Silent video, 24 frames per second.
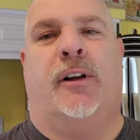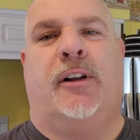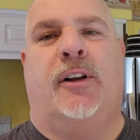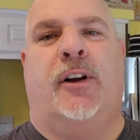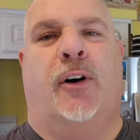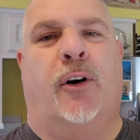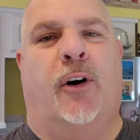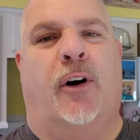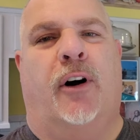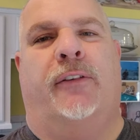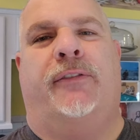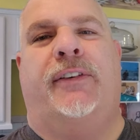
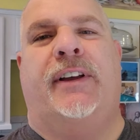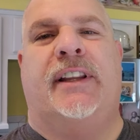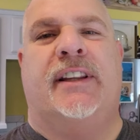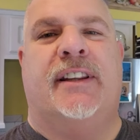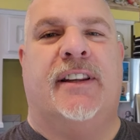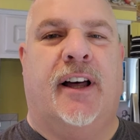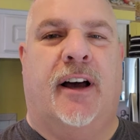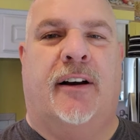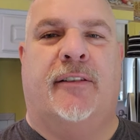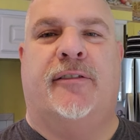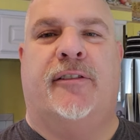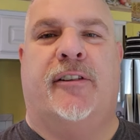coffee
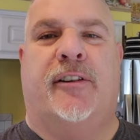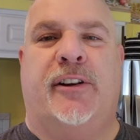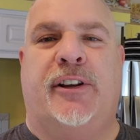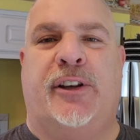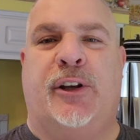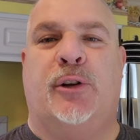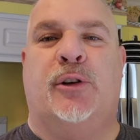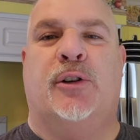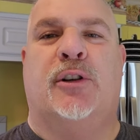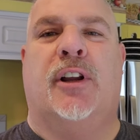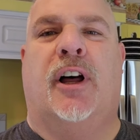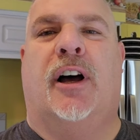lover and
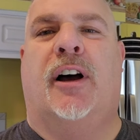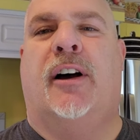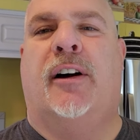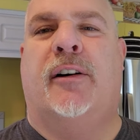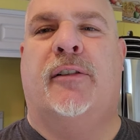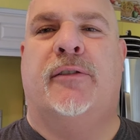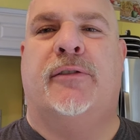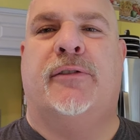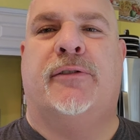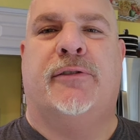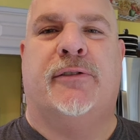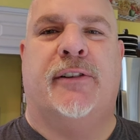you
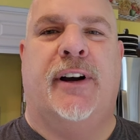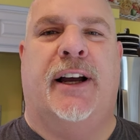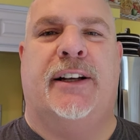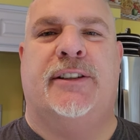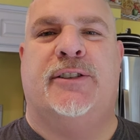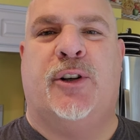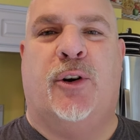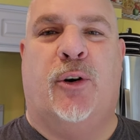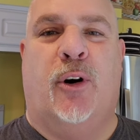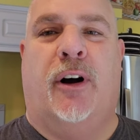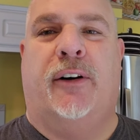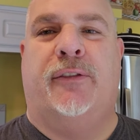love
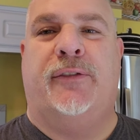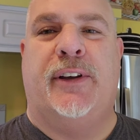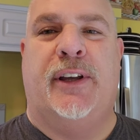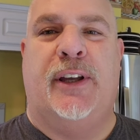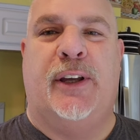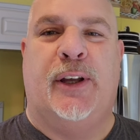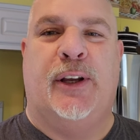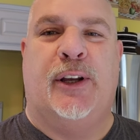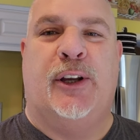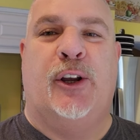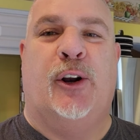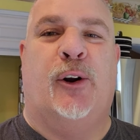fresh
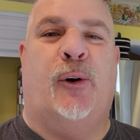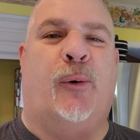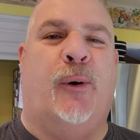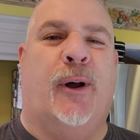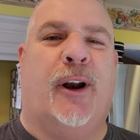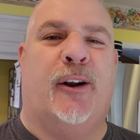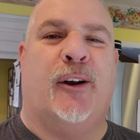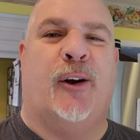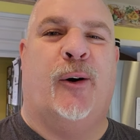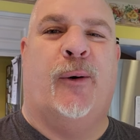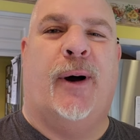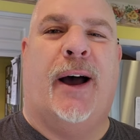coffee and you don't
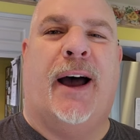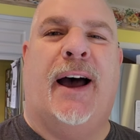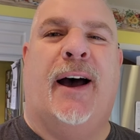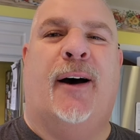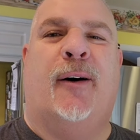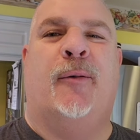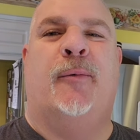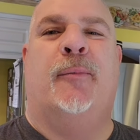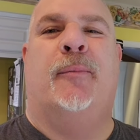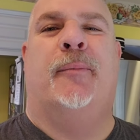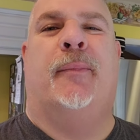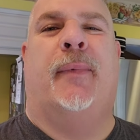want to go
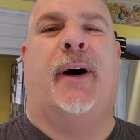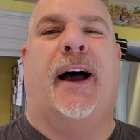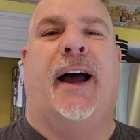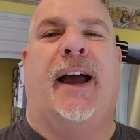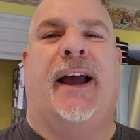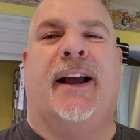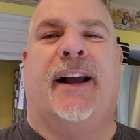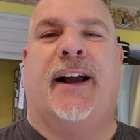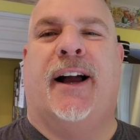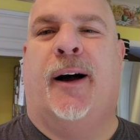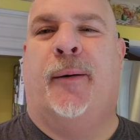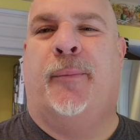out and
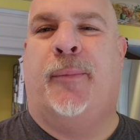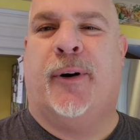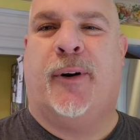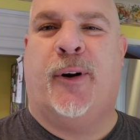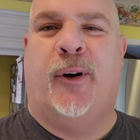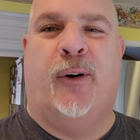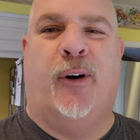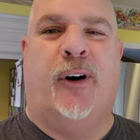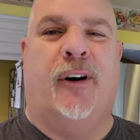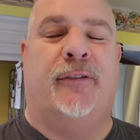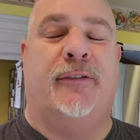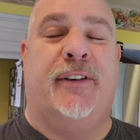buy a cup of
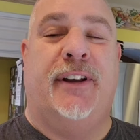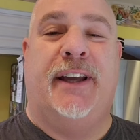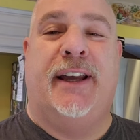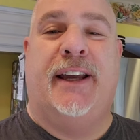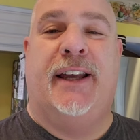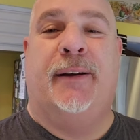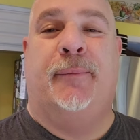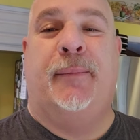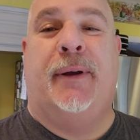coffee,